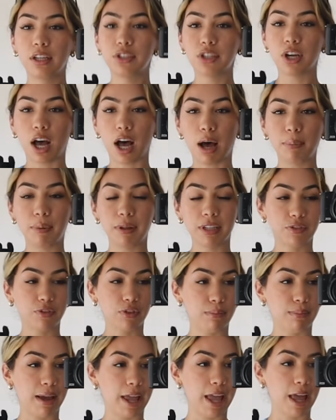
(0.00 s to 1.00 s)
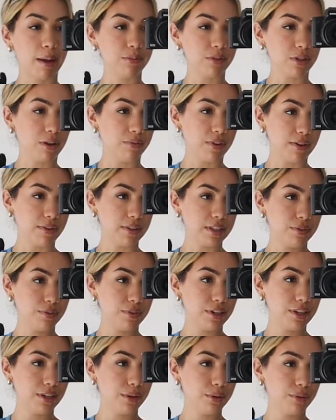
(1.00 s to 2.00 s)
top that's from my Amazon favorites
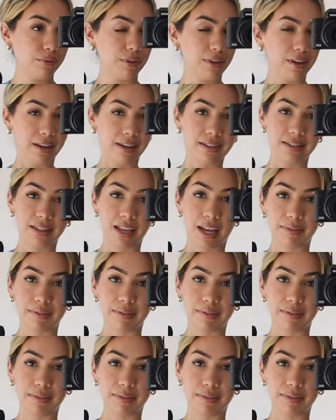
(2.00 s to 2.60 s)
video. If you guys